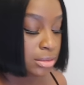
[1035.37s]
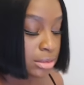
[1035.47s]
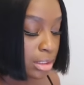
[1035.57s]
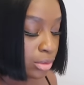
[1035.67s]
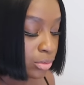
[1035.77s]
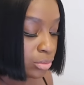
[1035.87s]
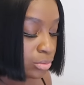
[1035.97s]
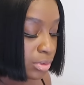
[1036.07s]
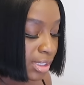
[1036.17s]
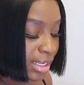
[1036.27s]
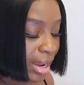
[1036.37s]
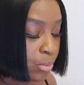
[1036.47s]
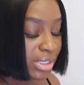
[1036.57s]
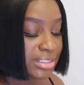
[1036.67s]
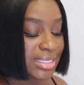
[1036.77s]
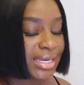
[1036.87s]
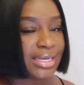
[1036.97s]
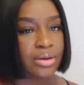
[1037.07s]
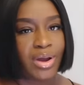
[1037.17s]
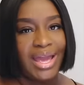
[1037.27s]
So, and I wanna say
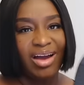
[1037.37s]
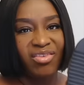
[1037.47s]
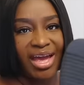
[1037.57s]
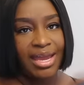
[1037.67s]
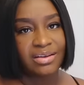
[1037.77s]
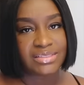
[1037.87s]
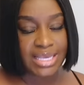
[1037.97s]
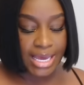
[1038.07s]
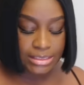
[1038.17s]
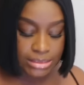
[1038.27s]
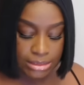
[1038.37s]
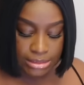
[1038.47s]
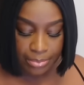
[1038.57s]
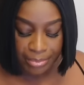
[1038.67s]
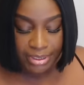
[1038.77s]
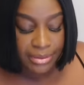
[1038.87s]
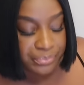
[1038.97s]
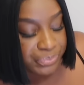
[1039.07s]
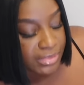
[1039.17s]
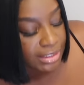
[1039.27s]
they don't have half sizes,
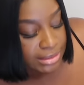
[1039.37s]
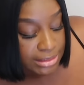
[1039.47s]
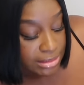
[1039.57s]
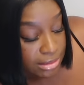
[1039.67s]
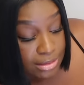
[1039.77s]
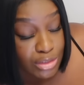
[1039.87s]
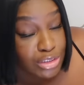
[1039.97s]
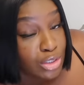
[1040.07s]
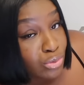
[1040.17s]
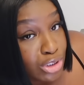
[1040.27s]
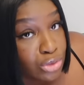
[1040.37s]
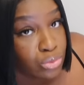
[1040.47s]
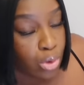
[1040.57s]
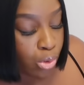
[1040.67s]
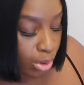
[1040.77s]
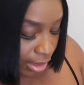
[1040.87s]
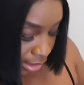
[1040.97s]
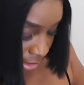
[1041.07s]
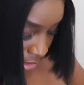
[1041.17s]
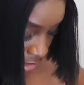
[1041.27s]
but these look so cute
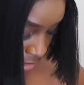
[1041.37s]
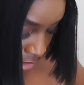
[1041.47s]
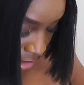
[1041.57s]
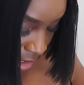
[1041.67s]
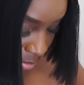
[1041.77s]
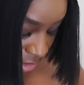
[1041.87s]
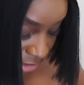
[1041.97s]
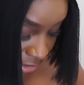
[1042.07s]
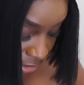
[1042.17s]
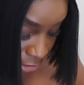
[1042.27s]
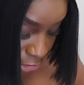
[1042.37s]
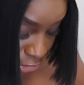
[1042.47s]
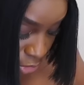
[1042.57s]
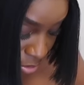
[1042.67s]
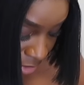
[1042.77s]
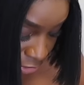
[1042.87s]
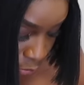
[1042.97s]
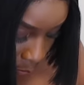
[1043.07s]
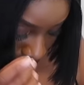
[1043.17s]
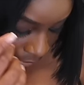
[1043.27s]
on. I'm gonna get so much
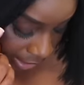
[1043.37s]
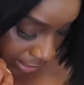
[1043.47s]
wear